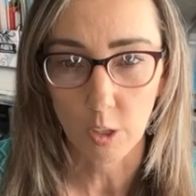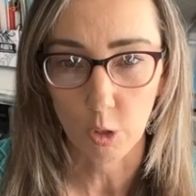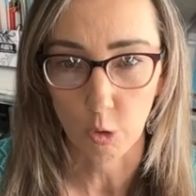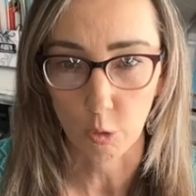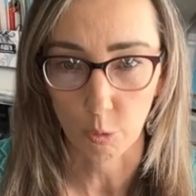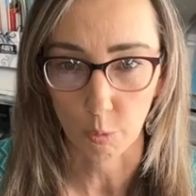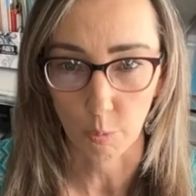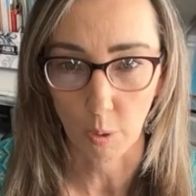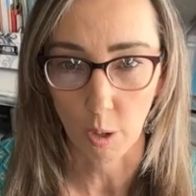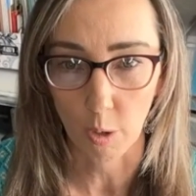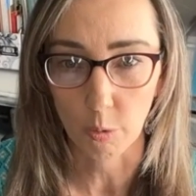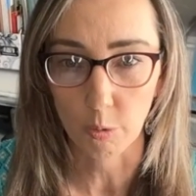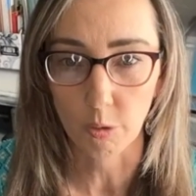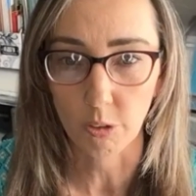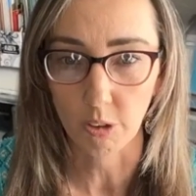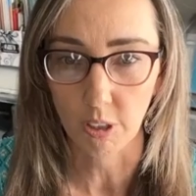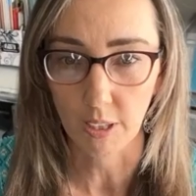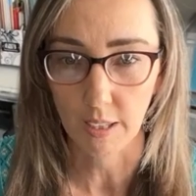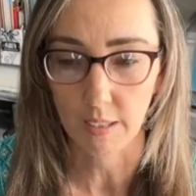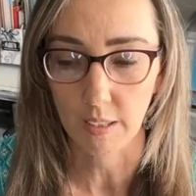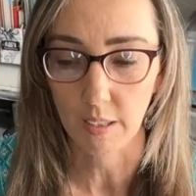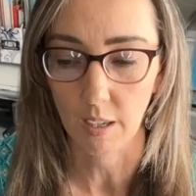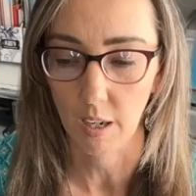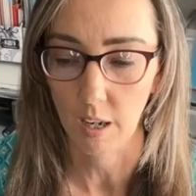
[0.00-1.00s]
gross
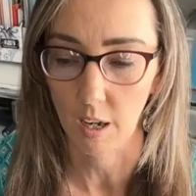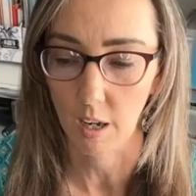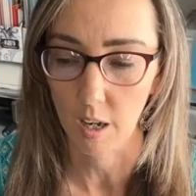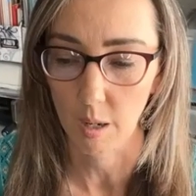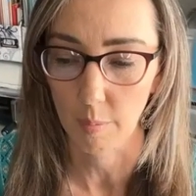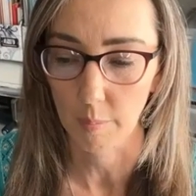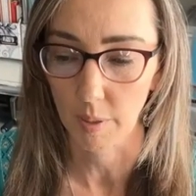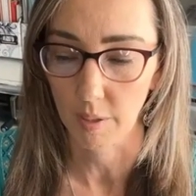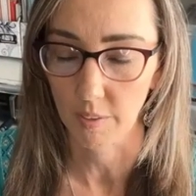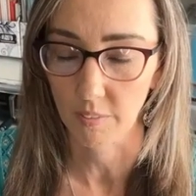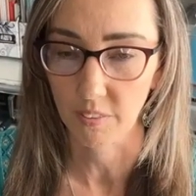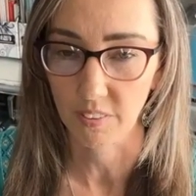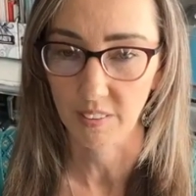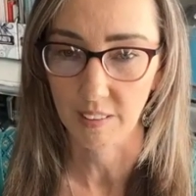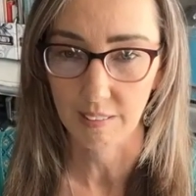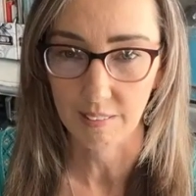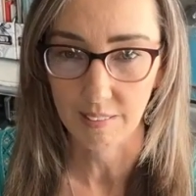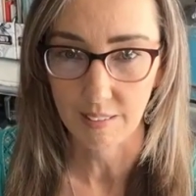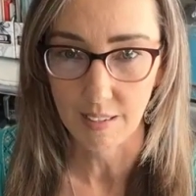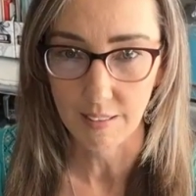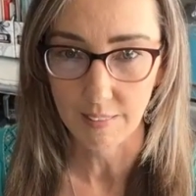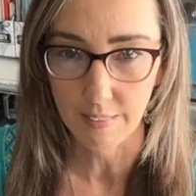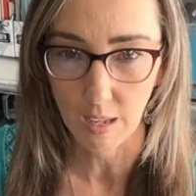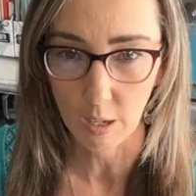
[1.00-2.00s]
income of
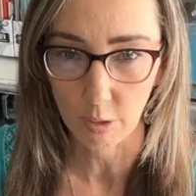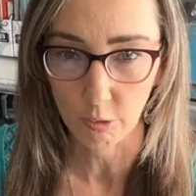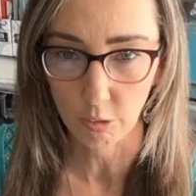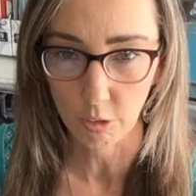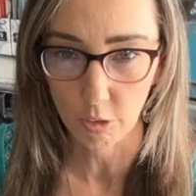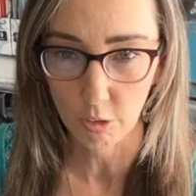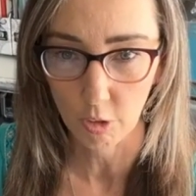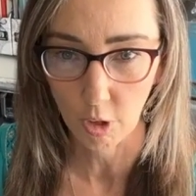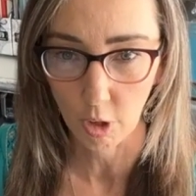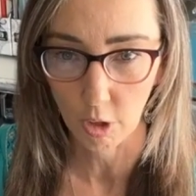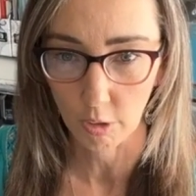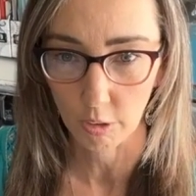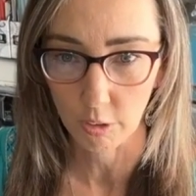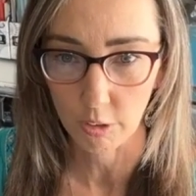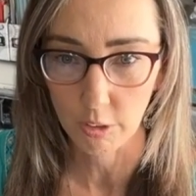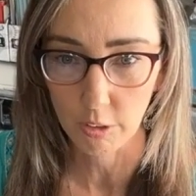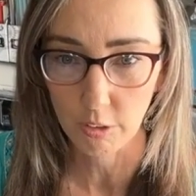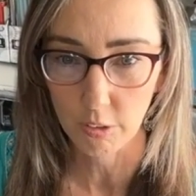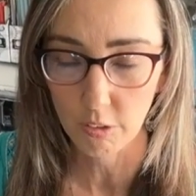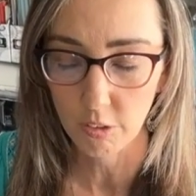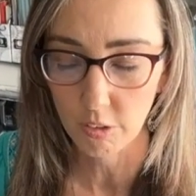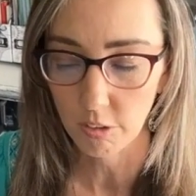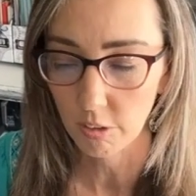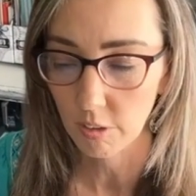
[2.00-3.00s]

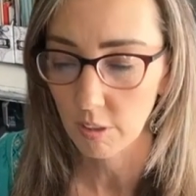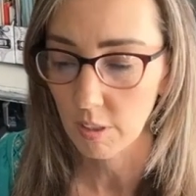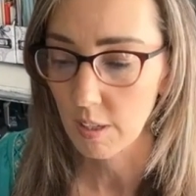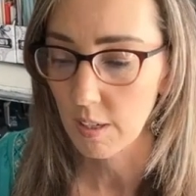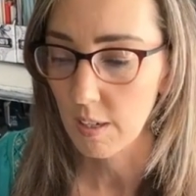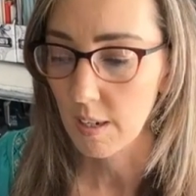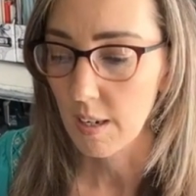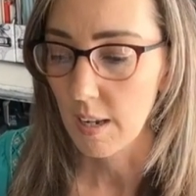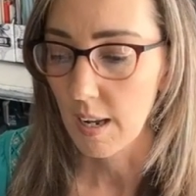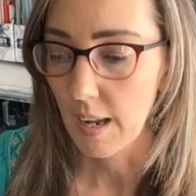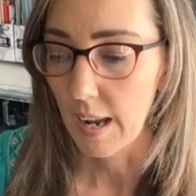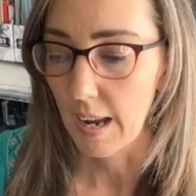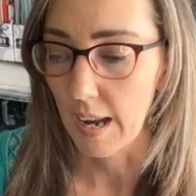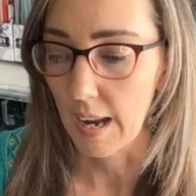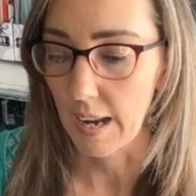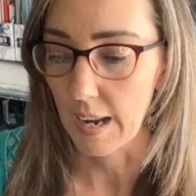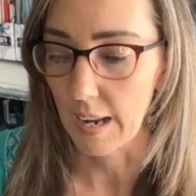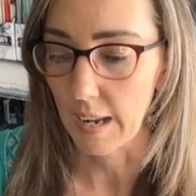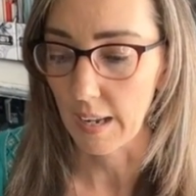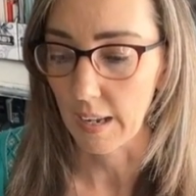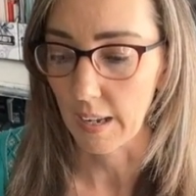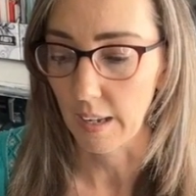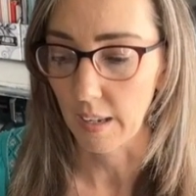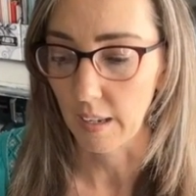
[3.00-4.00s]
$60,000
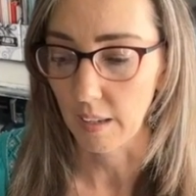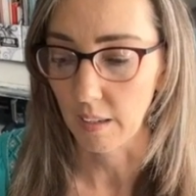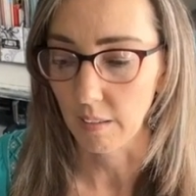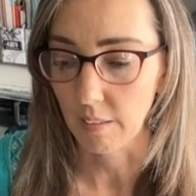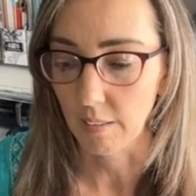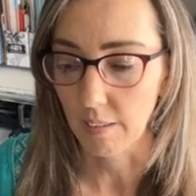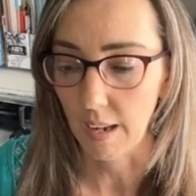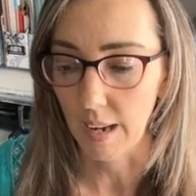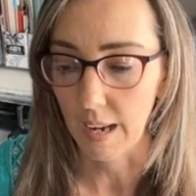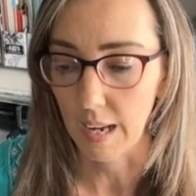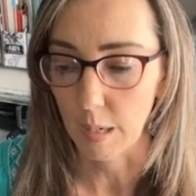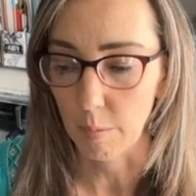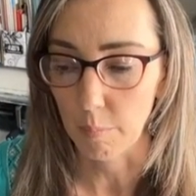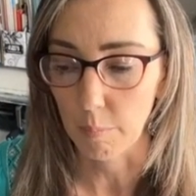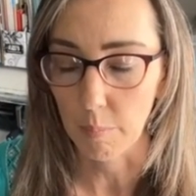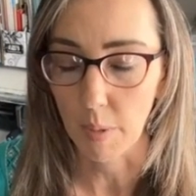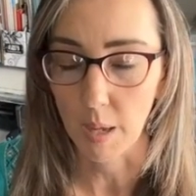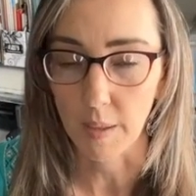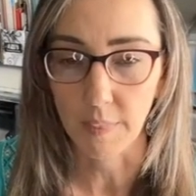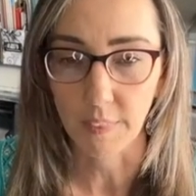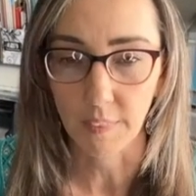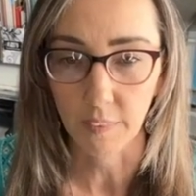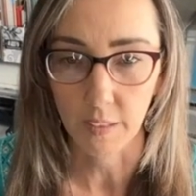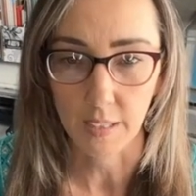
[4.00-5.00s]
and a
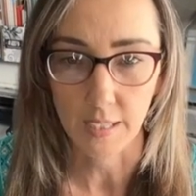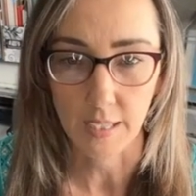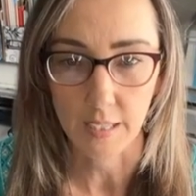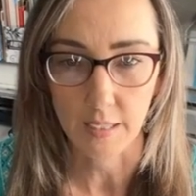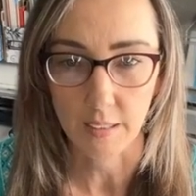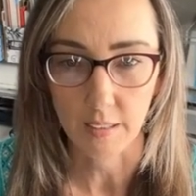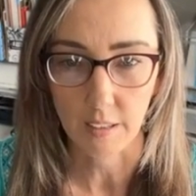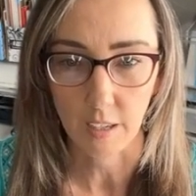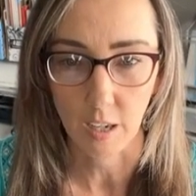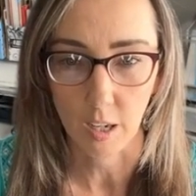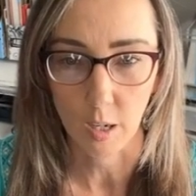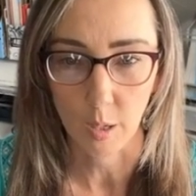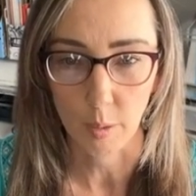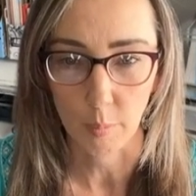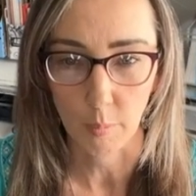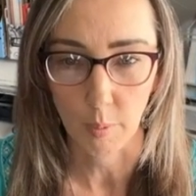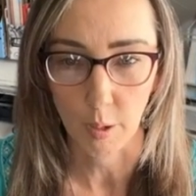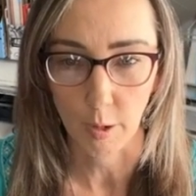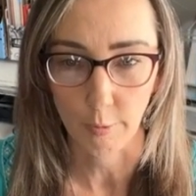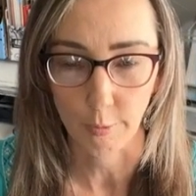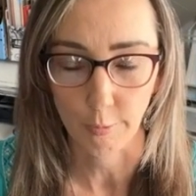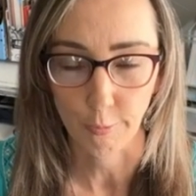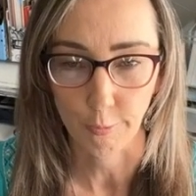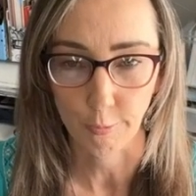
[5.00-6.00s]
monthly income
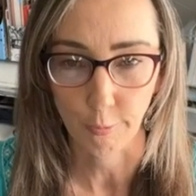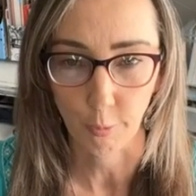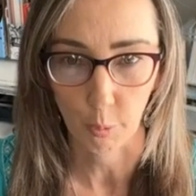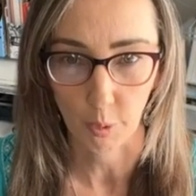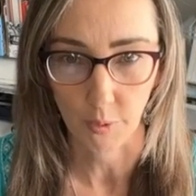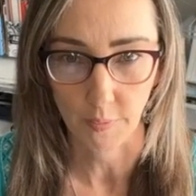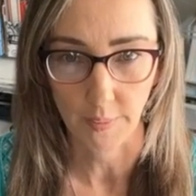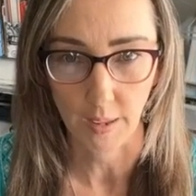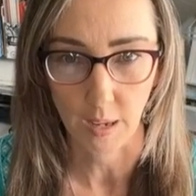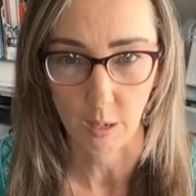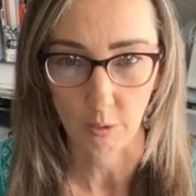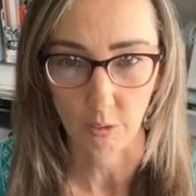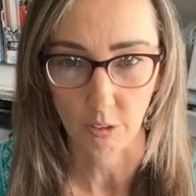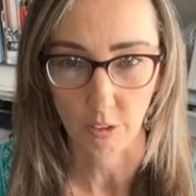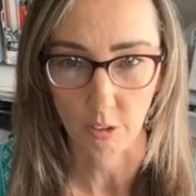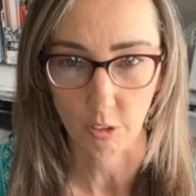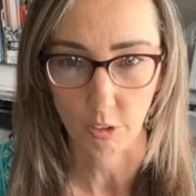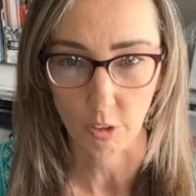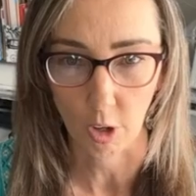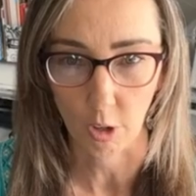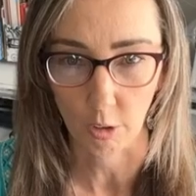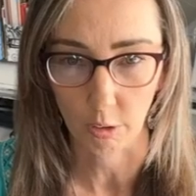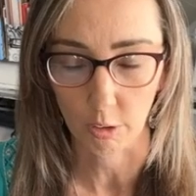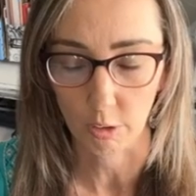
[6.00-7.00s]
of
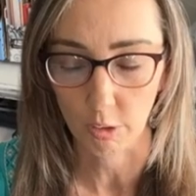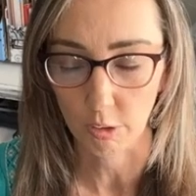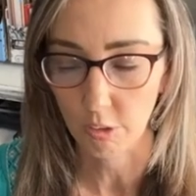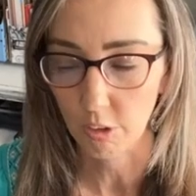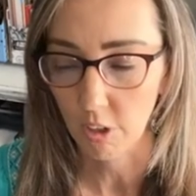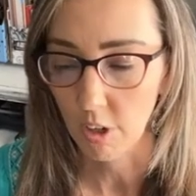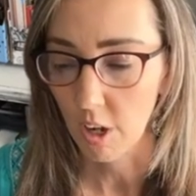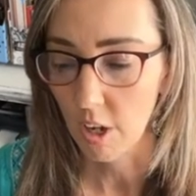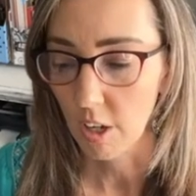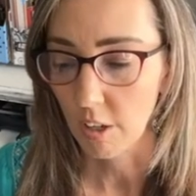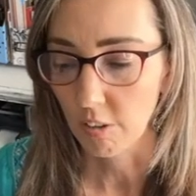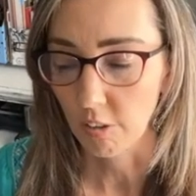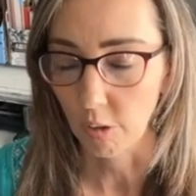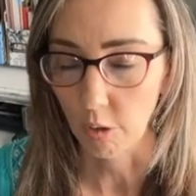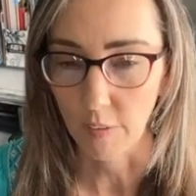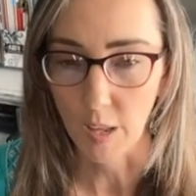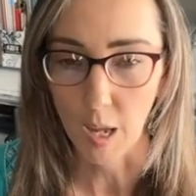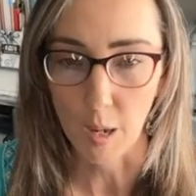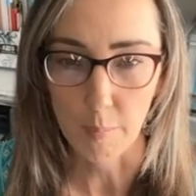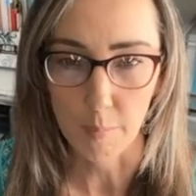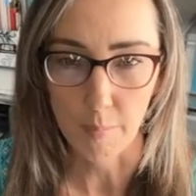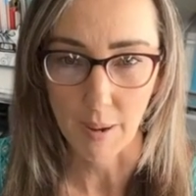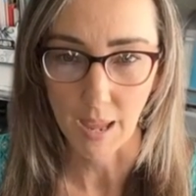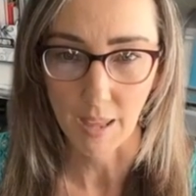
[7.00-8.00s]
$4,000. So
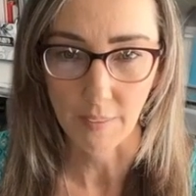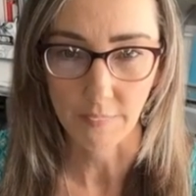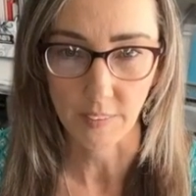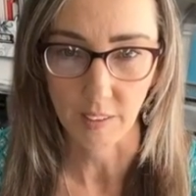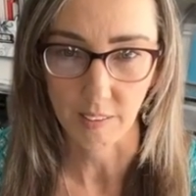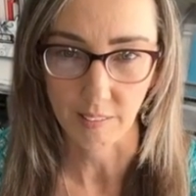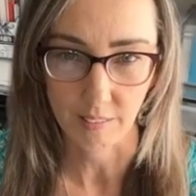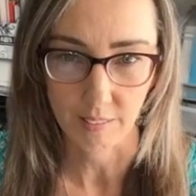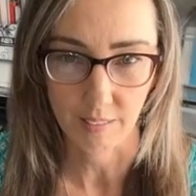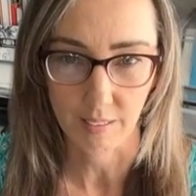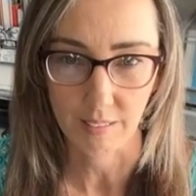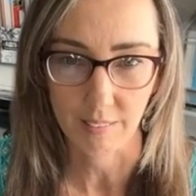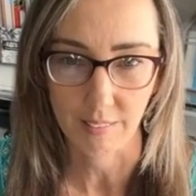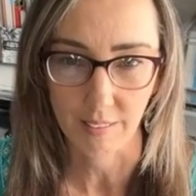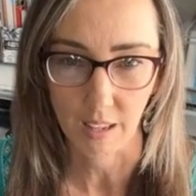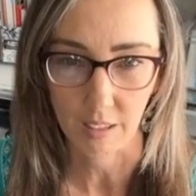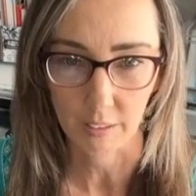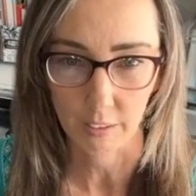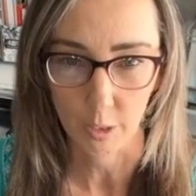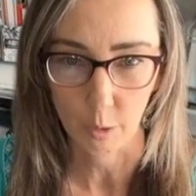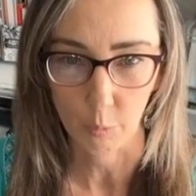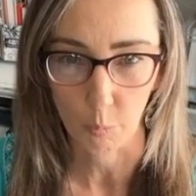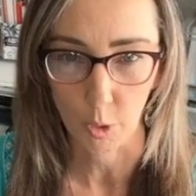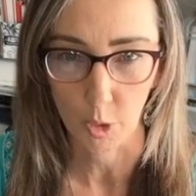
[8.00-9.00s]
that math doesn't
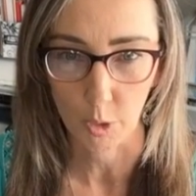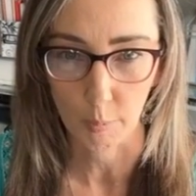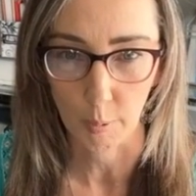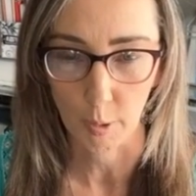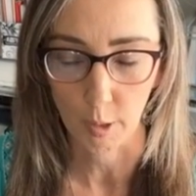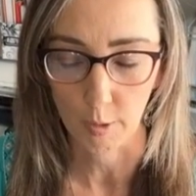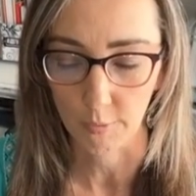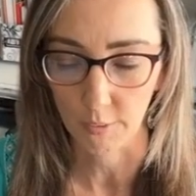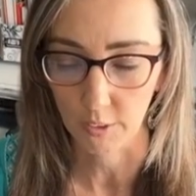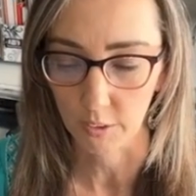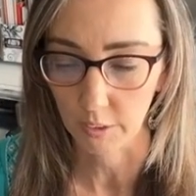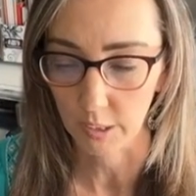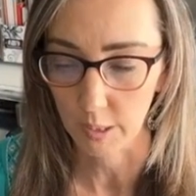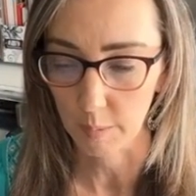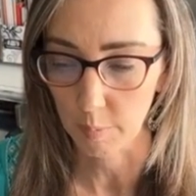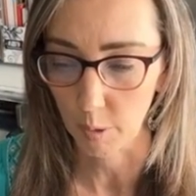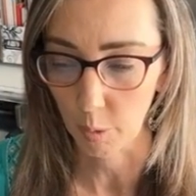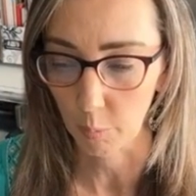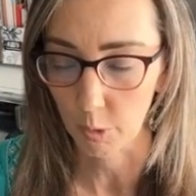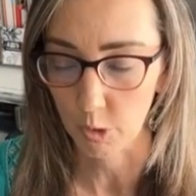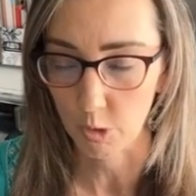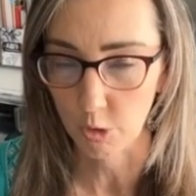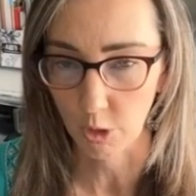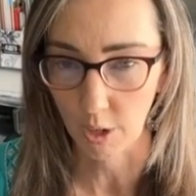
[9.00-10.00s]
exactly work perfectly,
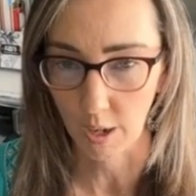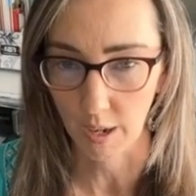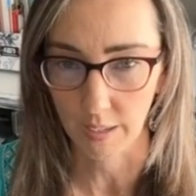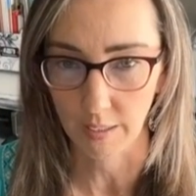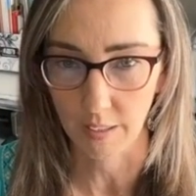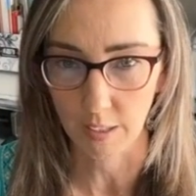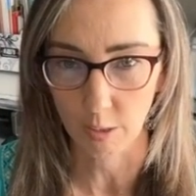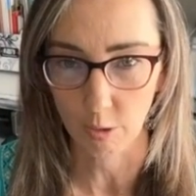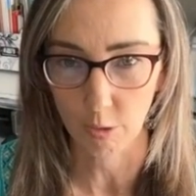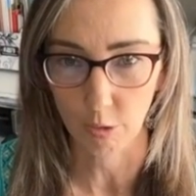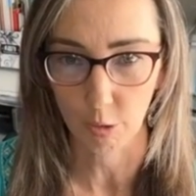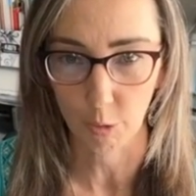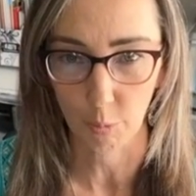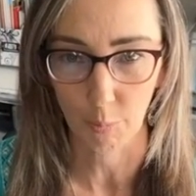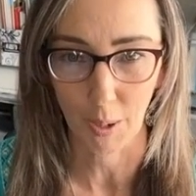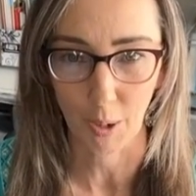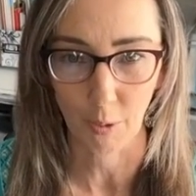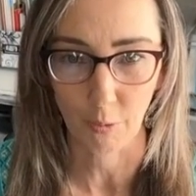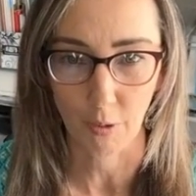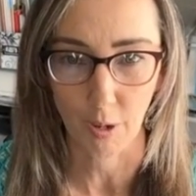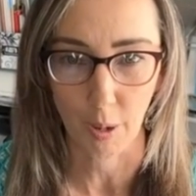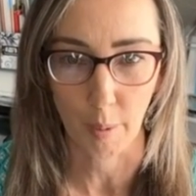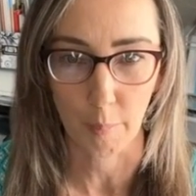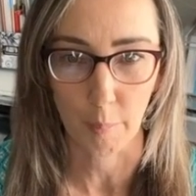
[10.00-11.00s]
but we're trying to use a
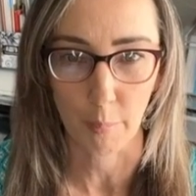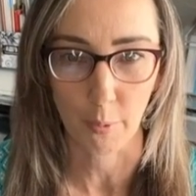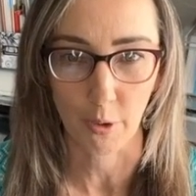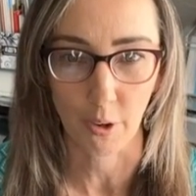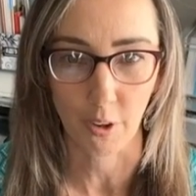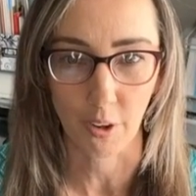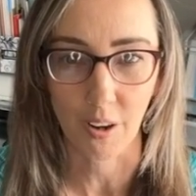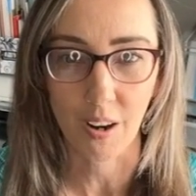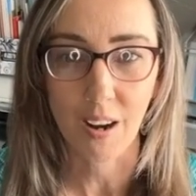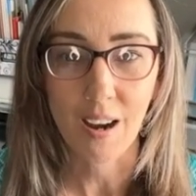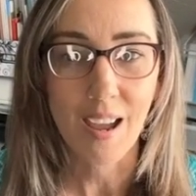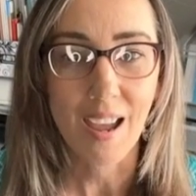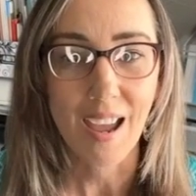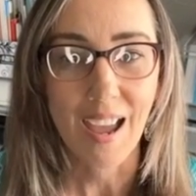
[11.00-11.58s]
round number